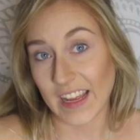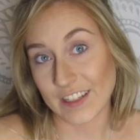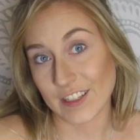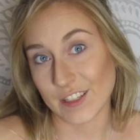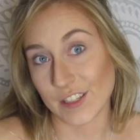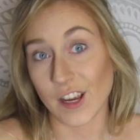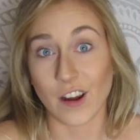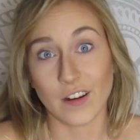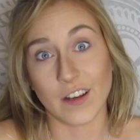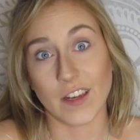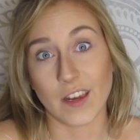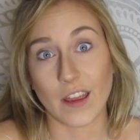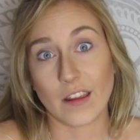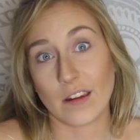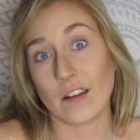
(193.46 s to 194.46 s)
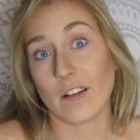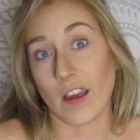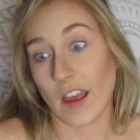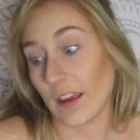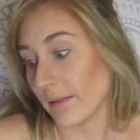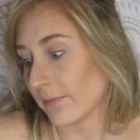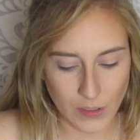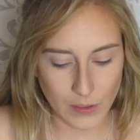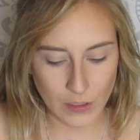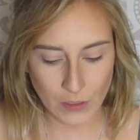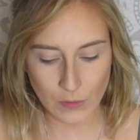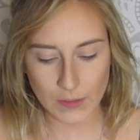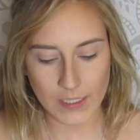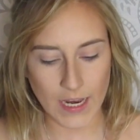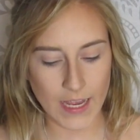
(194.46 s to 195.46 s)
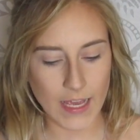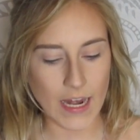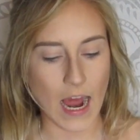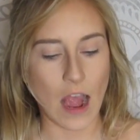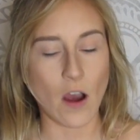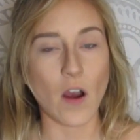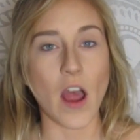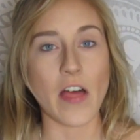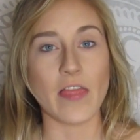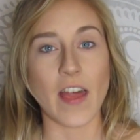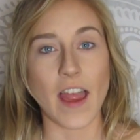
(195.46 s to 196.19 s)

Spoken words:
I just already did, okay? You take it out and